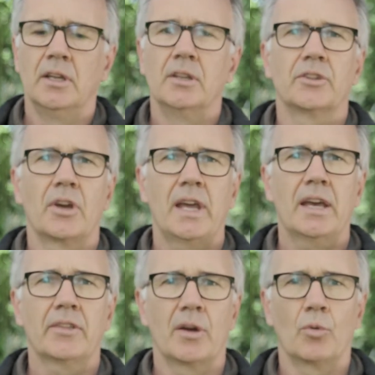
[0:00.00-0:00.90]
So
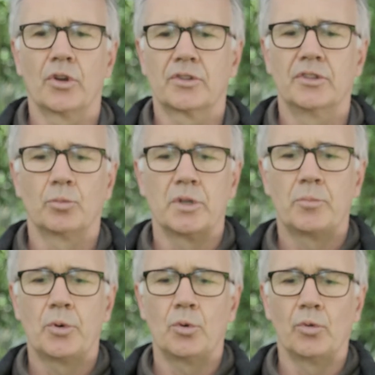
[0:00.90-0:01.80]
how that works is we
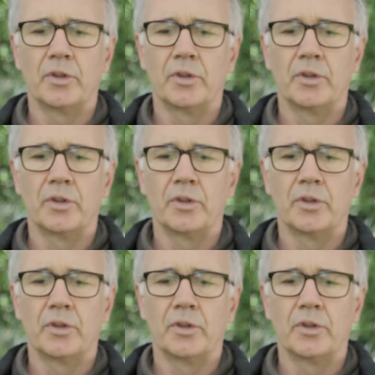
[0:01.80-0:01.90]
pull